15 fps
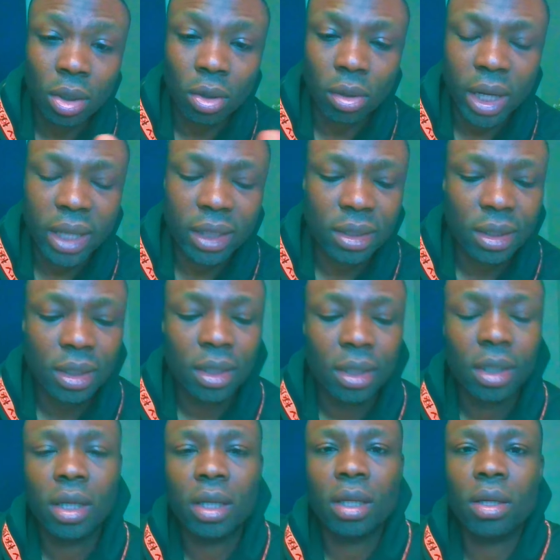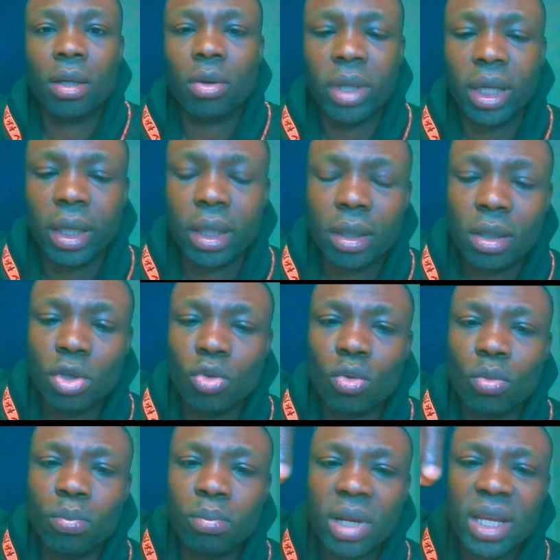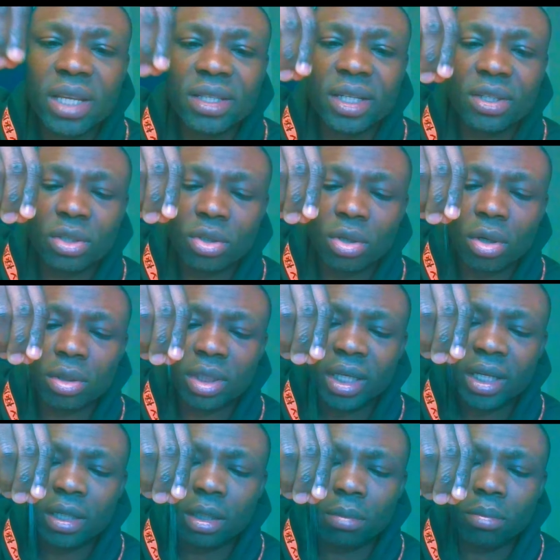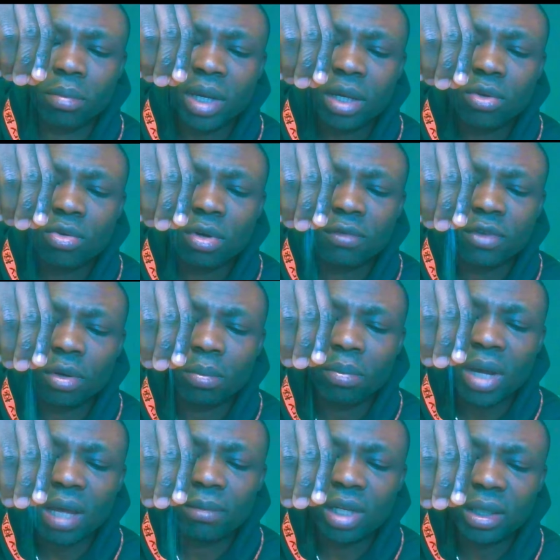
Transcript: all right? Okay, you will place this salt in the middle of your palm